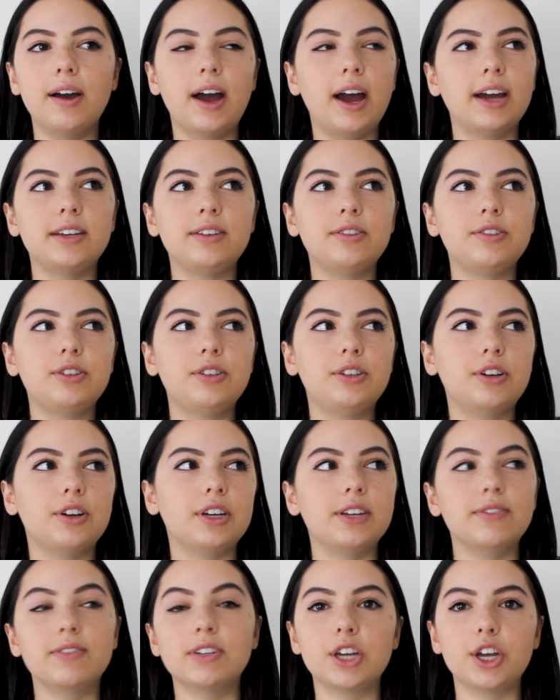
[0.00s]
I
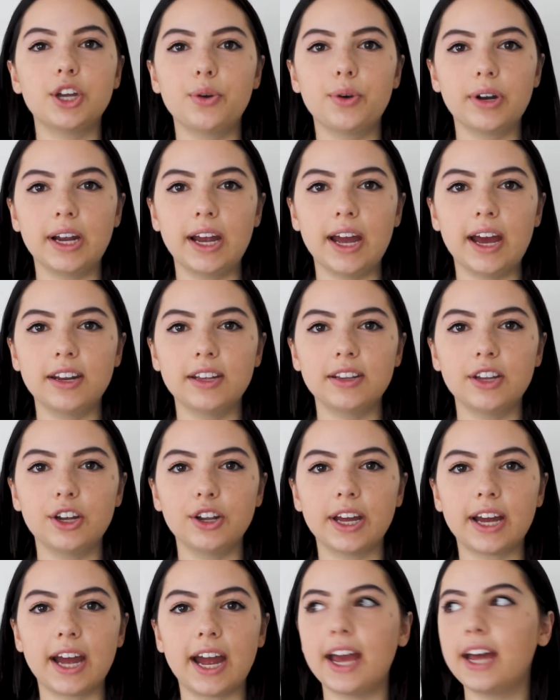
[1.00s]
couldn't even tell you what I had in there.
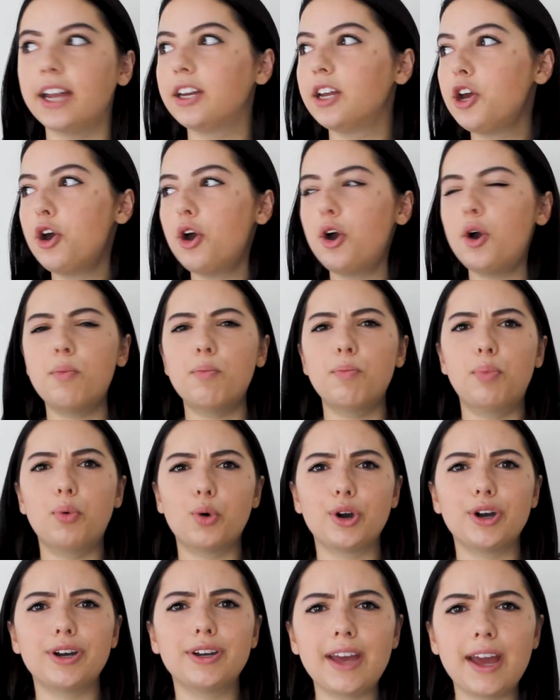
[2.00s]
Like, I had
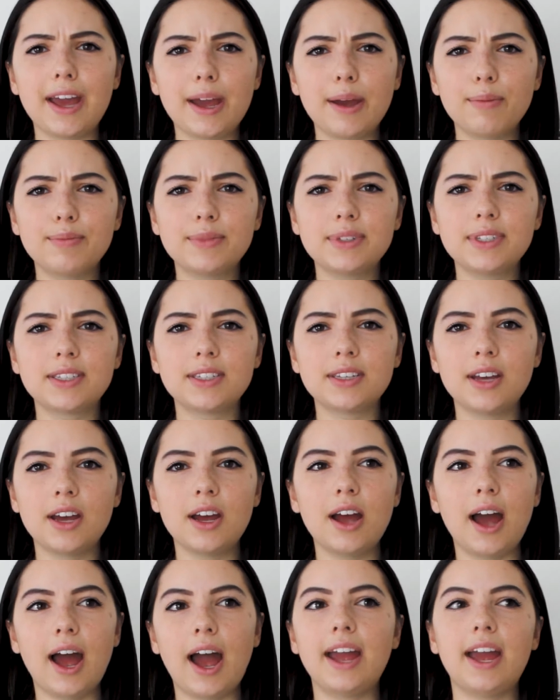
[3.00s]
board games,
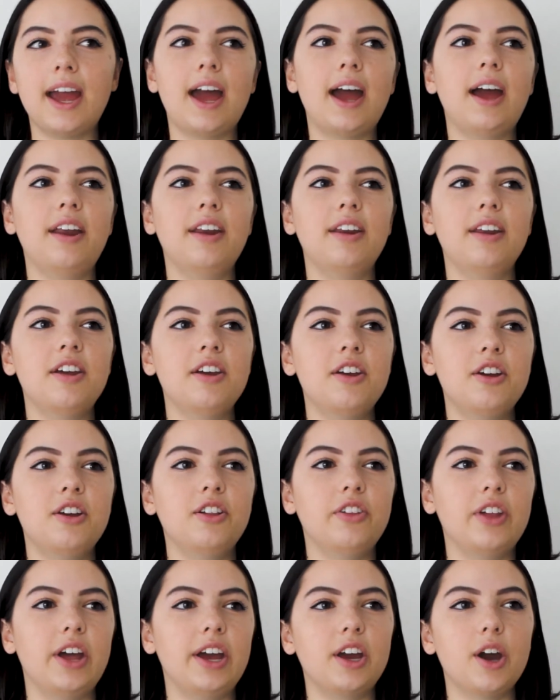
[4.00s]
I had,
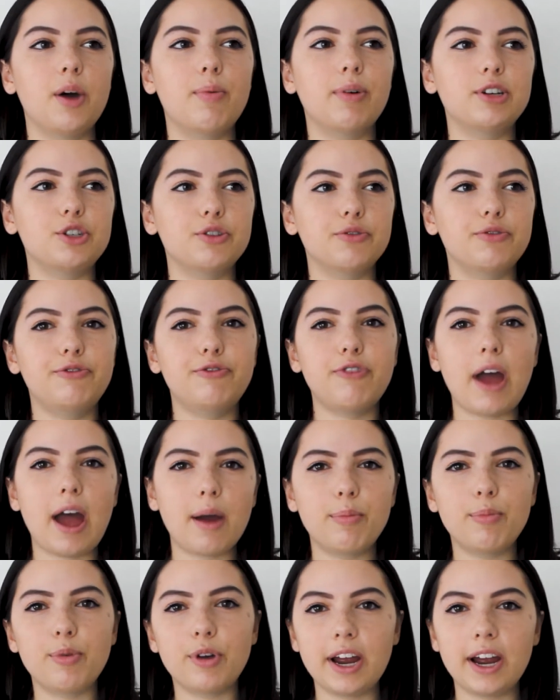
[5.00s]
like, a bunch of
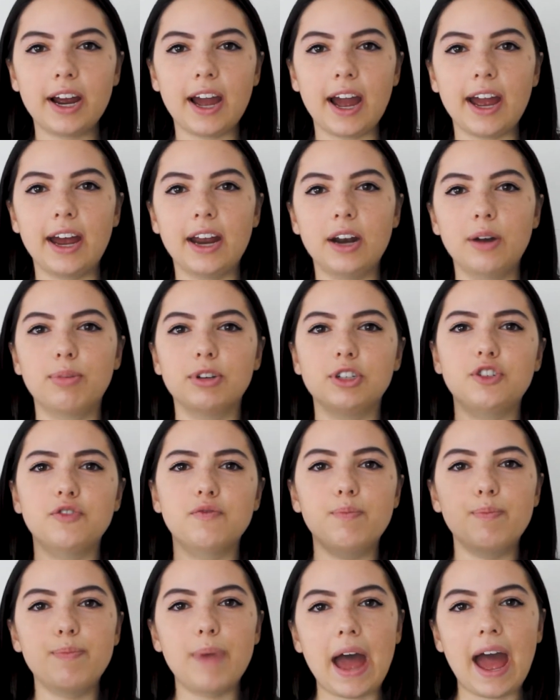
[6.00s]
fabric, I had a bunch
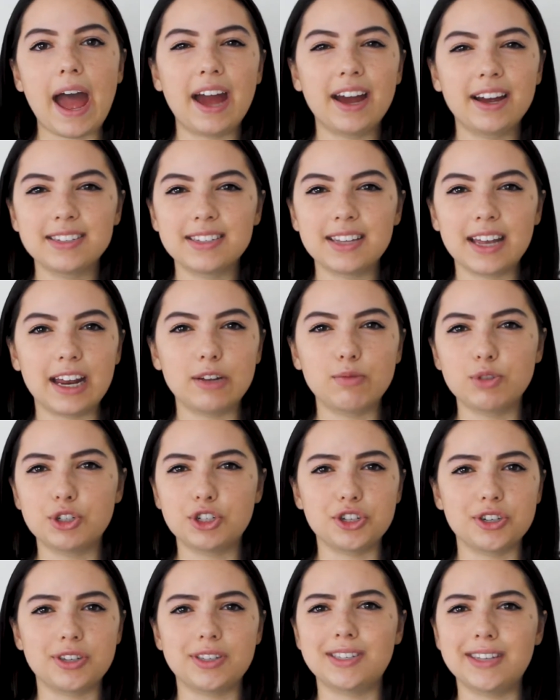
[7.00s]
of bags that I
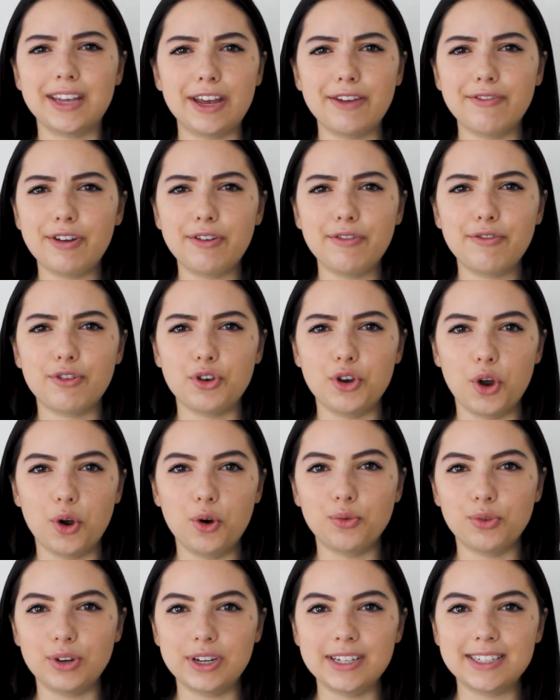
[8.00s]
was just saving for
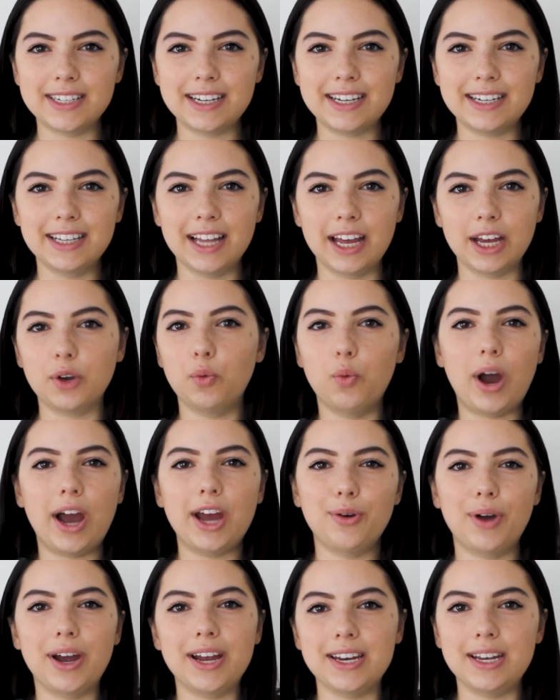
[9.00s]
no reason. Like,
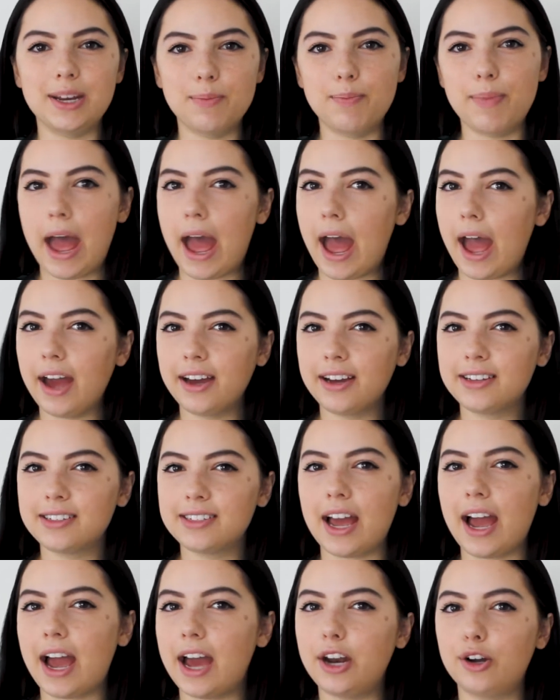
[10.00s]
why do I need
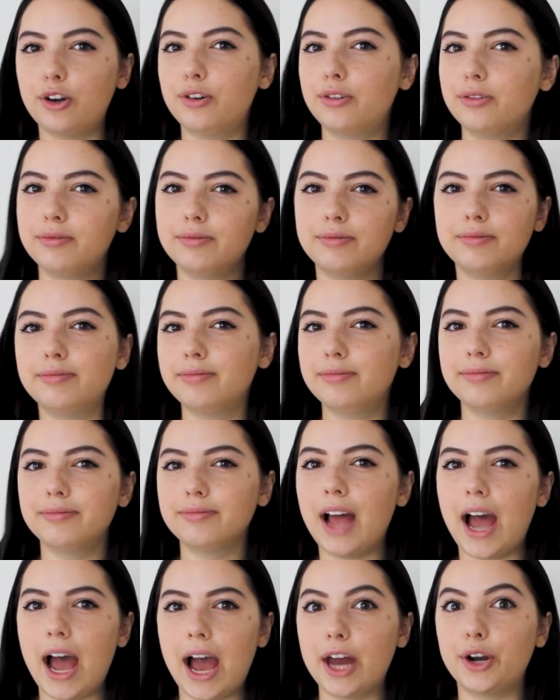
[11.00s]
bags? I
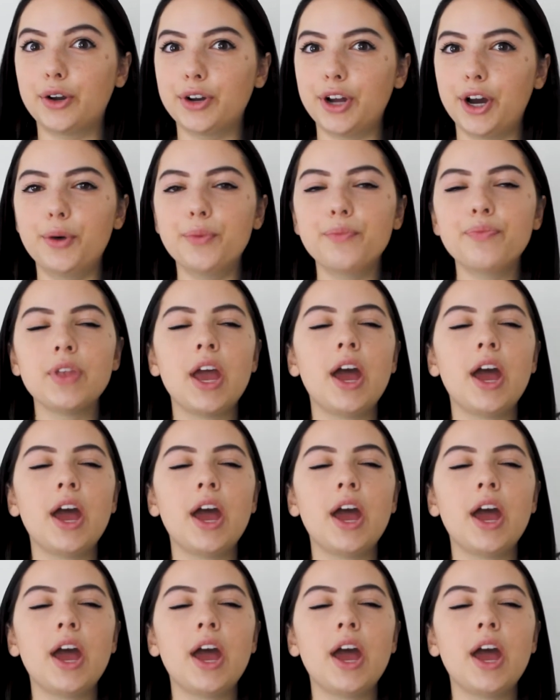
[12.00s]
don't, I don't know.